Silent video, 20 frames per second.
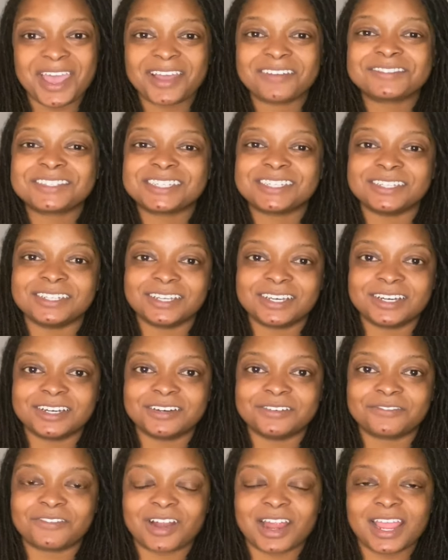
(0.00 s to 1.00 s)

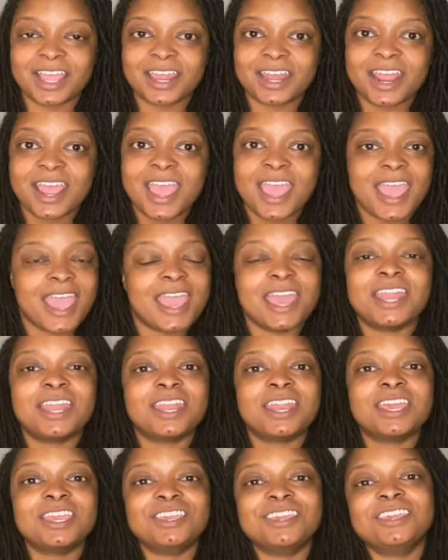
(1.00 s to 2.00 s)
love, right? And
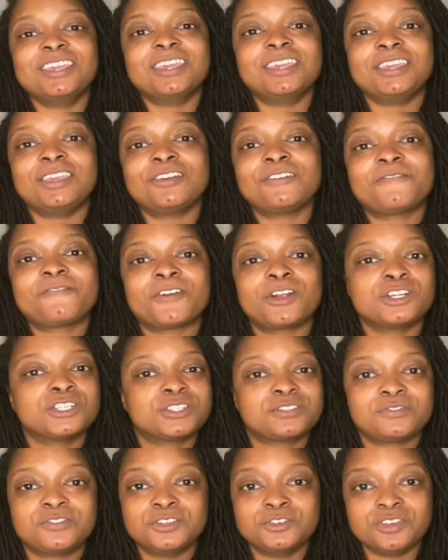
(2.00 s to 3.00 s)
your
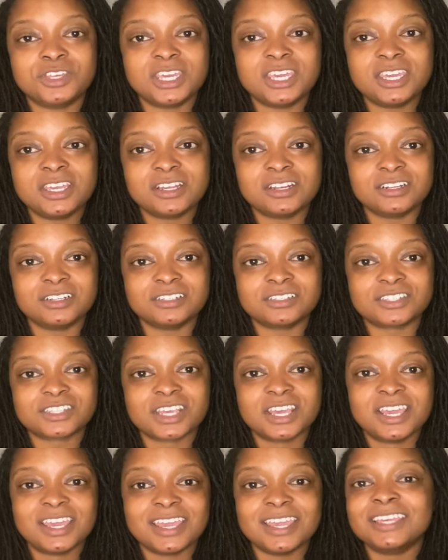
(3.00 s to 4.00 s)
first few years,
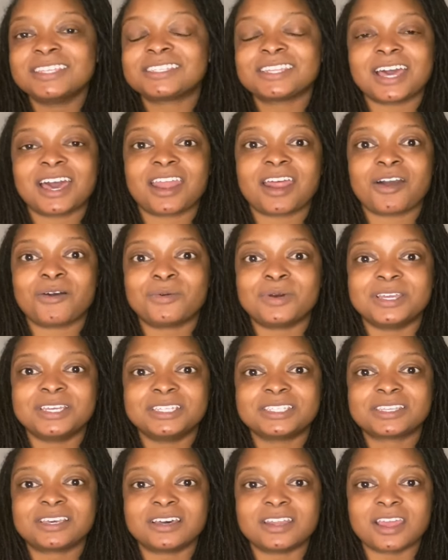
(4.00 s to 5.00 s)
it's not
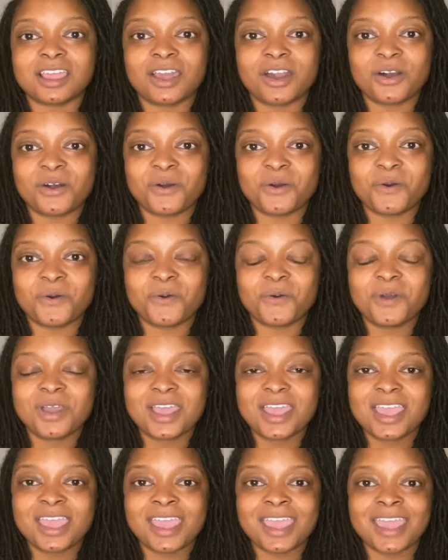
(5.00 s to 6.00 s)
always gonna go
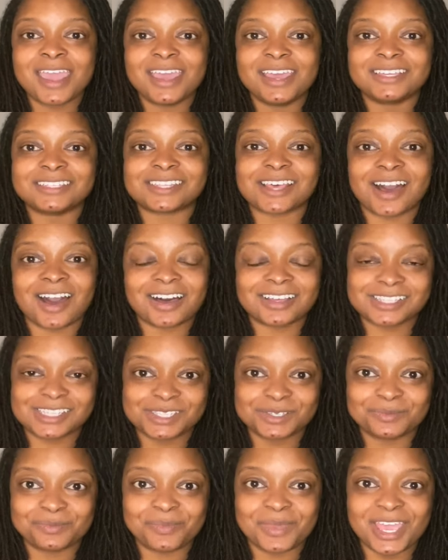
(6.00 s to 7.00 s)
as
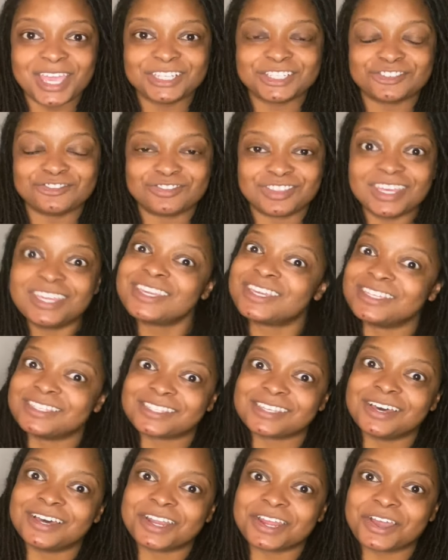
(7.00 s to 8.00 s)
awesome as you think it's
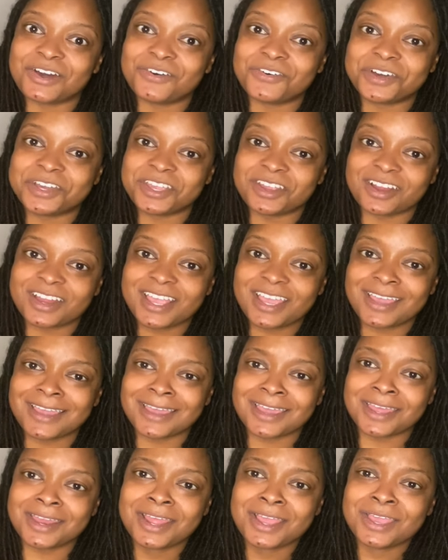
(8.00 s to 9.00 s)
gonna go in your
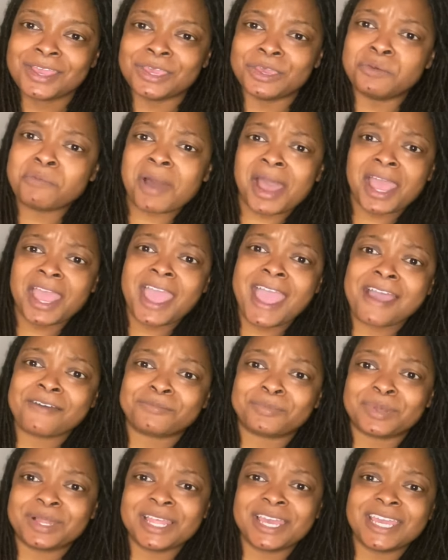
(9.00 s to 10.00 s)
head. You might
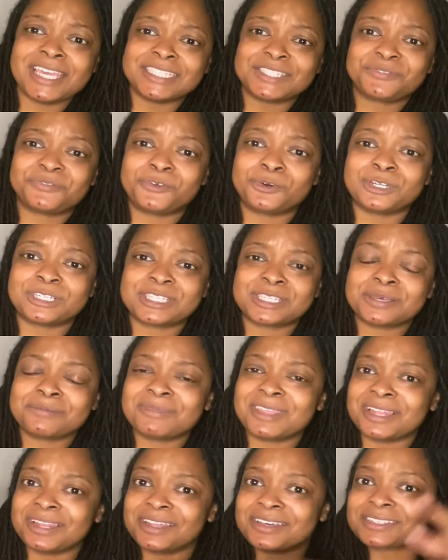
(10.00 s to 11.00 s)
have plans for something
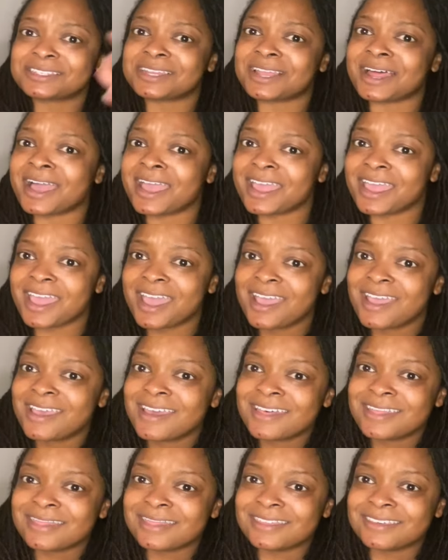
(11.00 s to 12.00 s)
that looks like
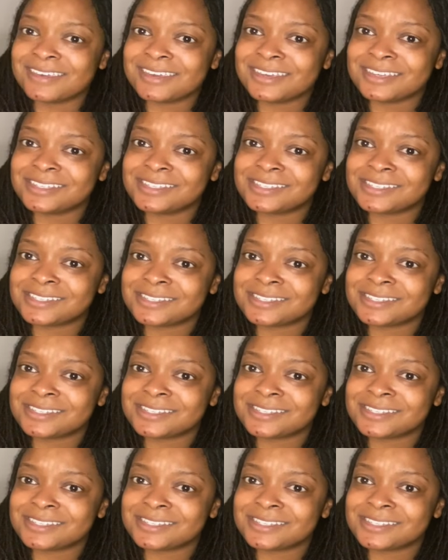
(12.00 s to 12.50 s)
this,